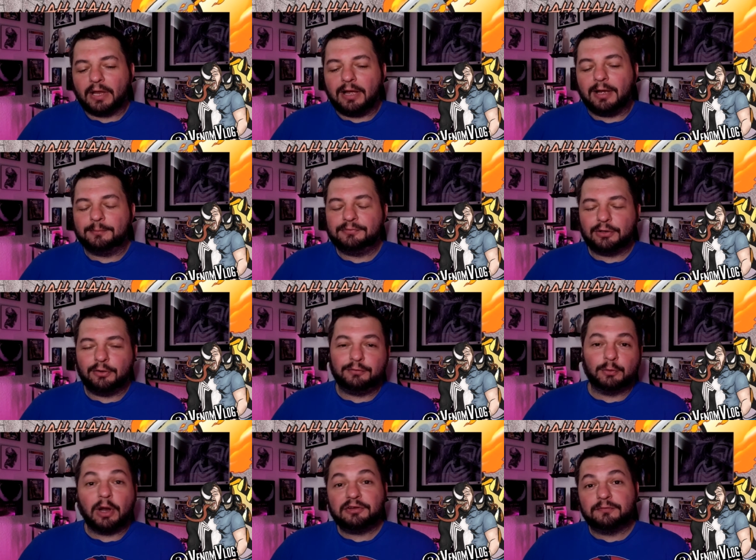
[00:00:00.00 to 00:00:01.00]
Um, so if
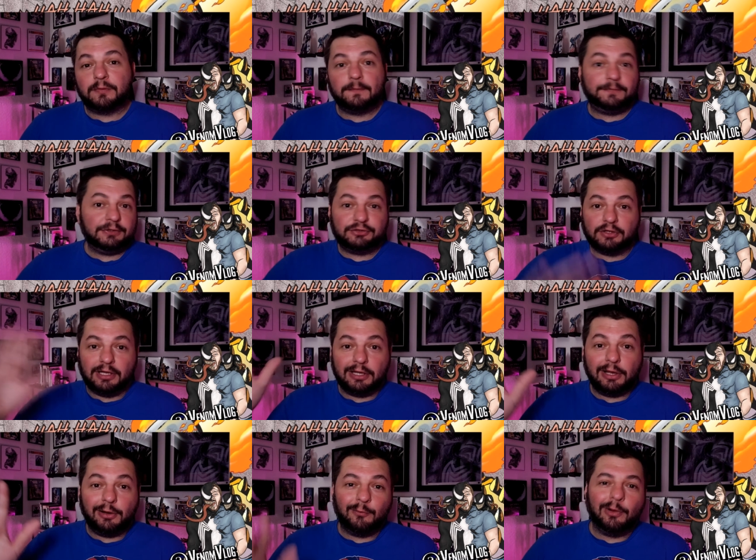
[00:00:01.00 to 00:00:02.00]
you're watching from the future,
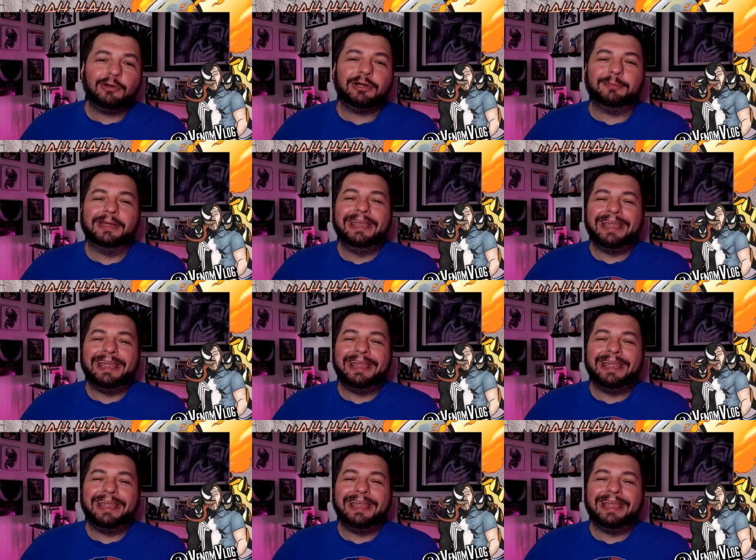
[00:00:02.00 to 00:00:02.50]
hello, welcome.